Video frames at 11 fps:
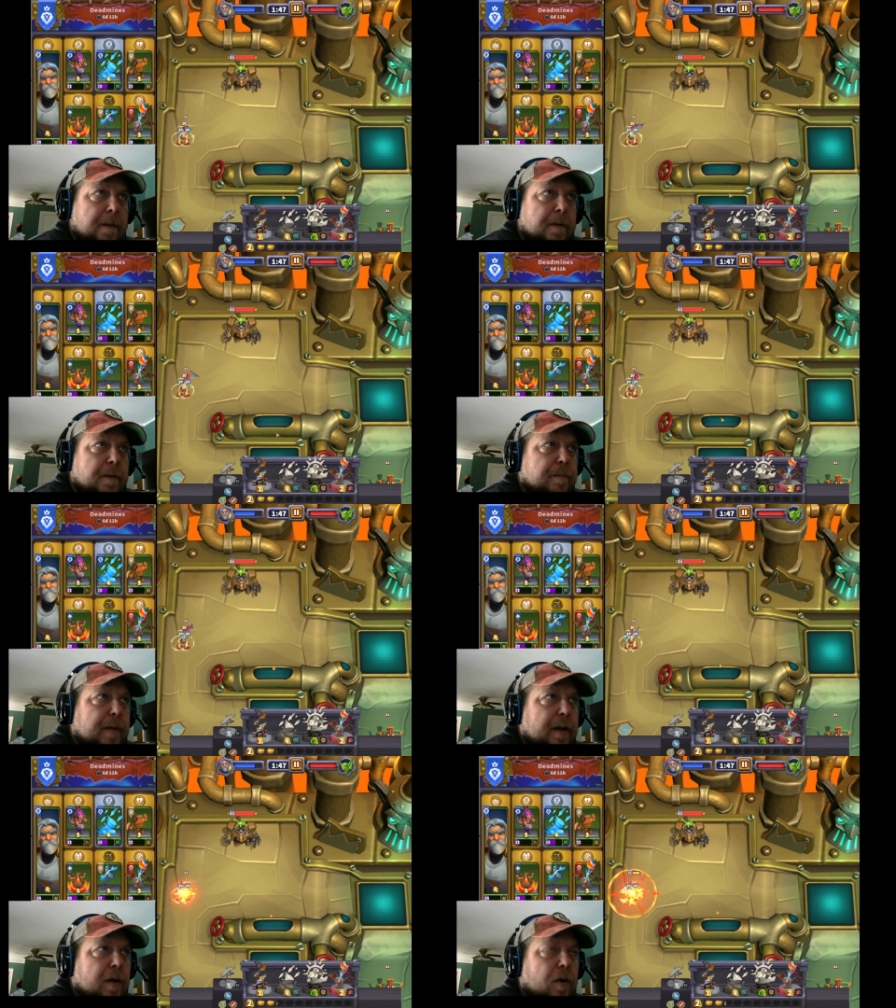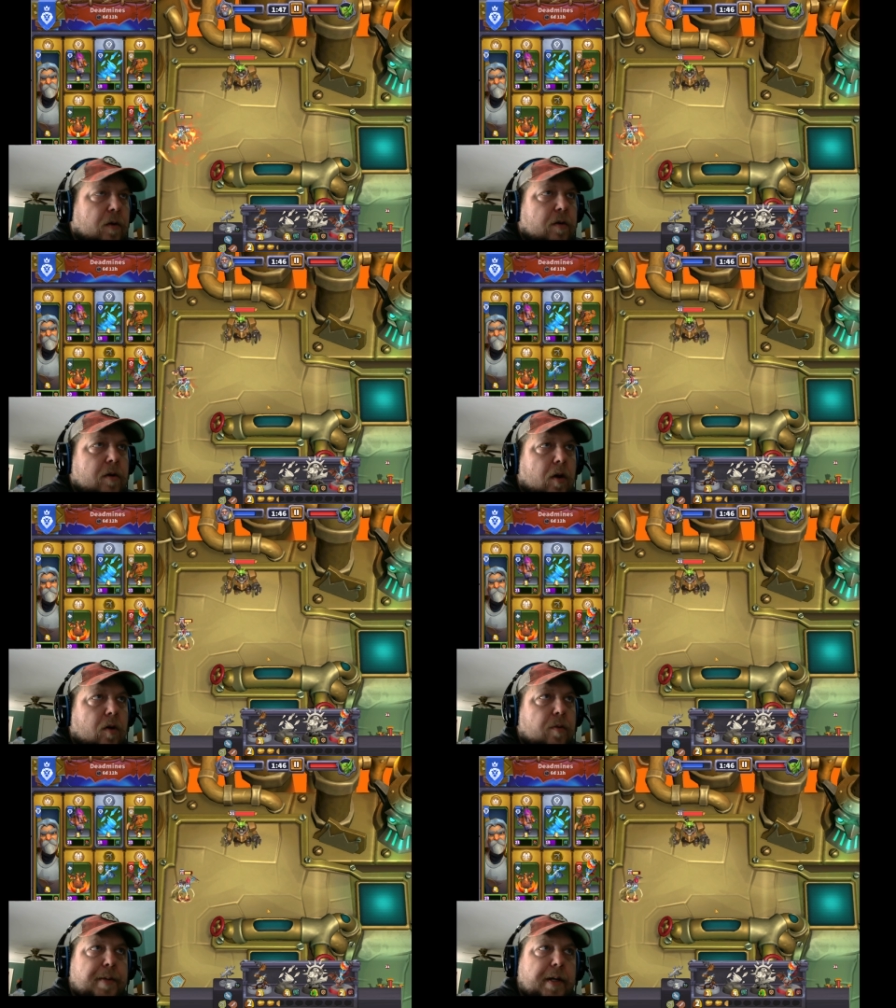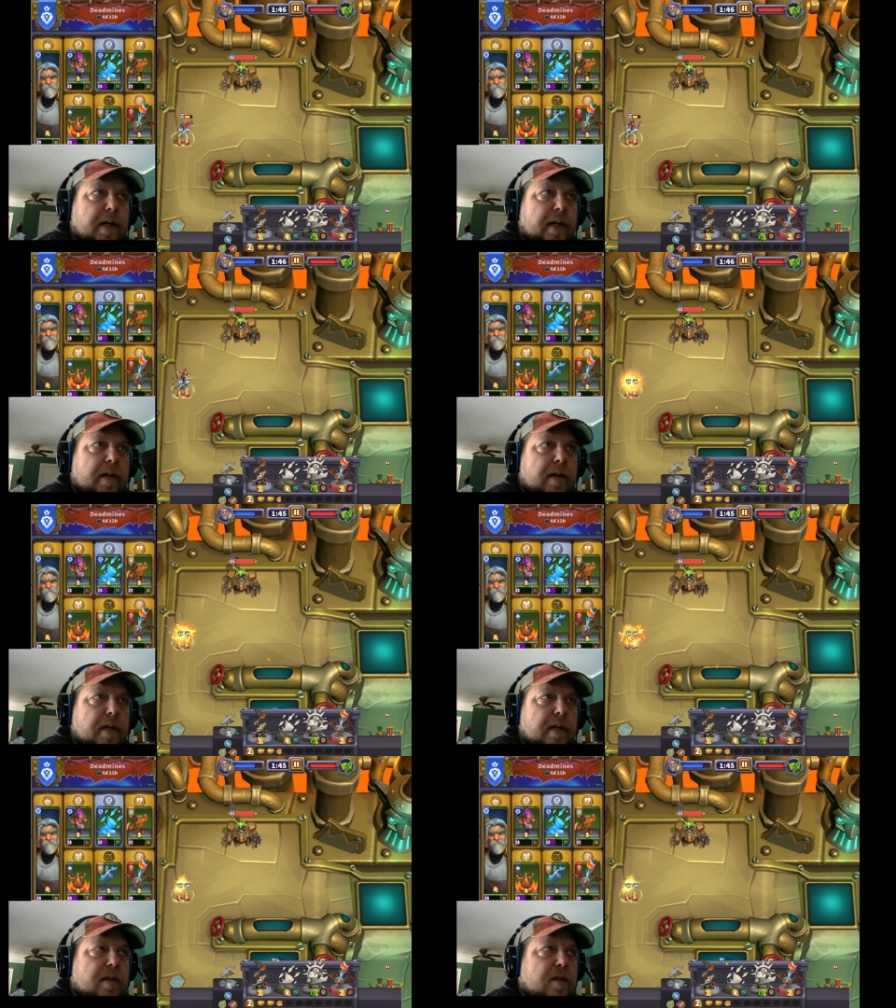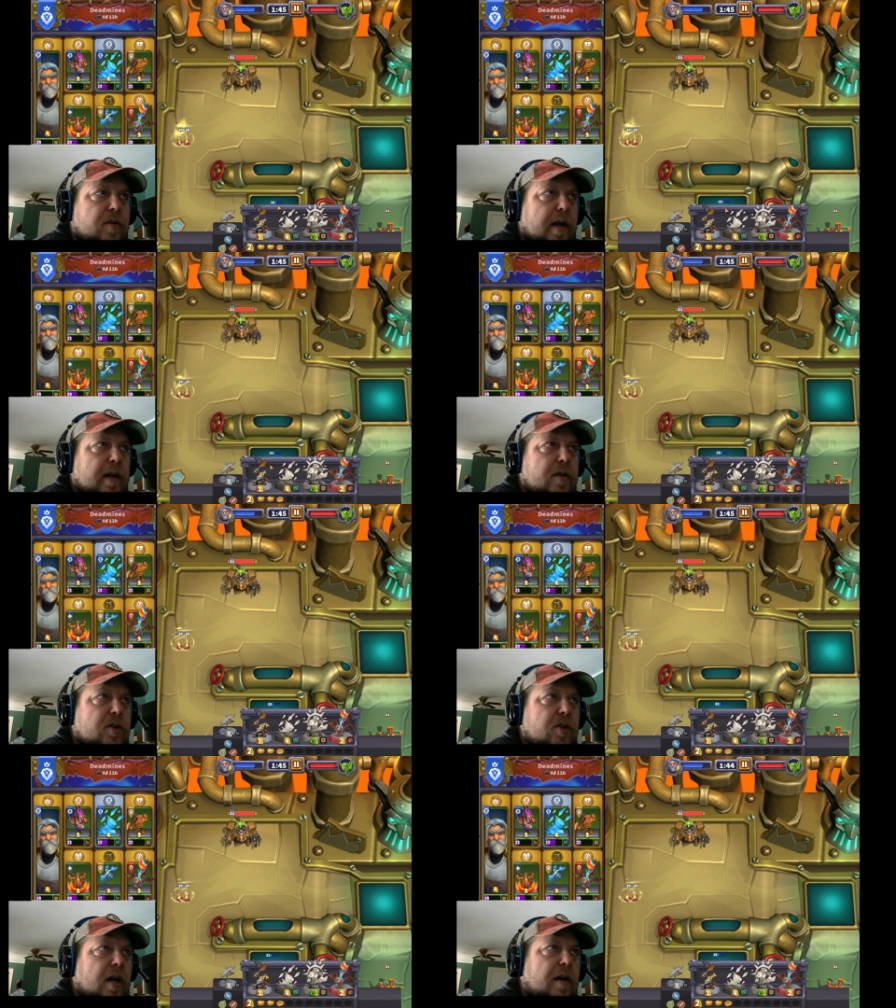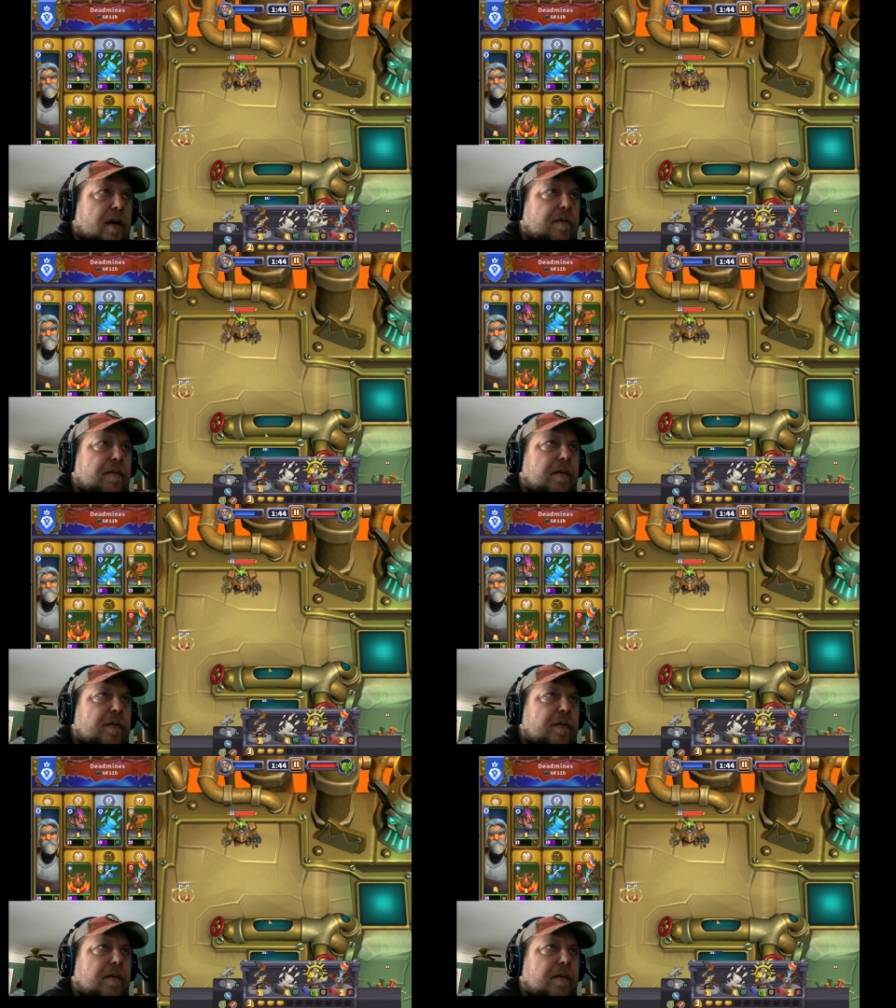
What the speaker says: My whole hope here is to try to shove